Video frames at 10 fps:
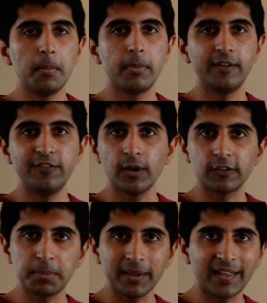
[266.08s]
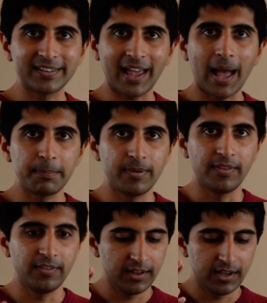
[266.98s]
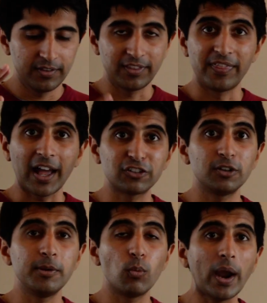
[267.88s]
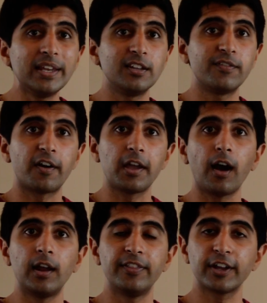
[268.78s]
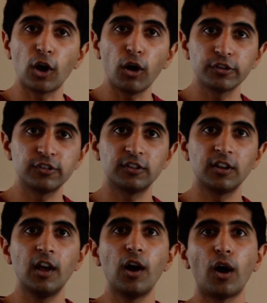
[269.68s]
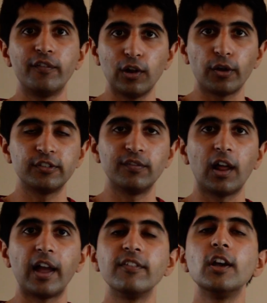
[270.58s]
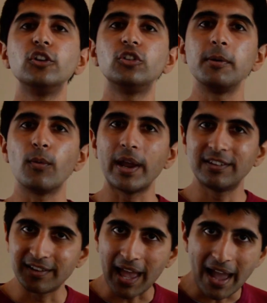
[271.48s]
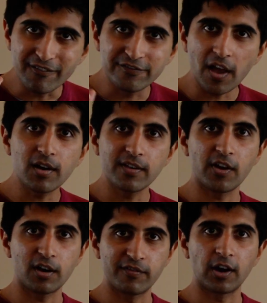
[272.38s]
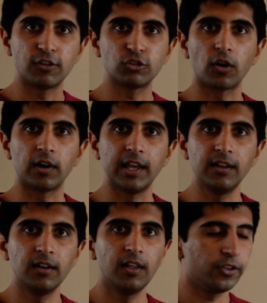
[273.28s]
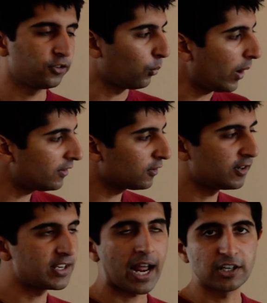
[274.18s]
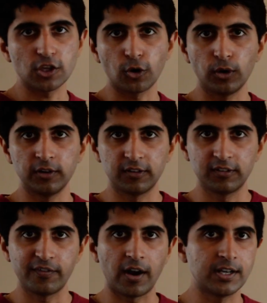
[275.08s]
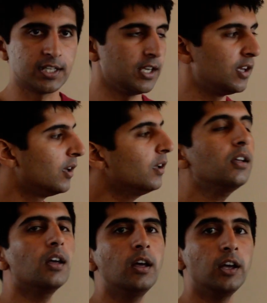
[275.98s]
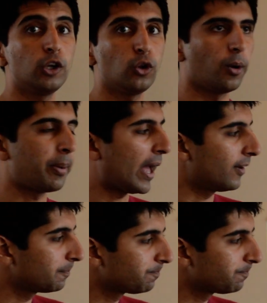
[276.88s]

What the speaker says: But if you expect that to happen, then that should be weighted very highly. The cost of loss of life should be weighted very, very, very strongly. So weights are attached according to severity, good or bad.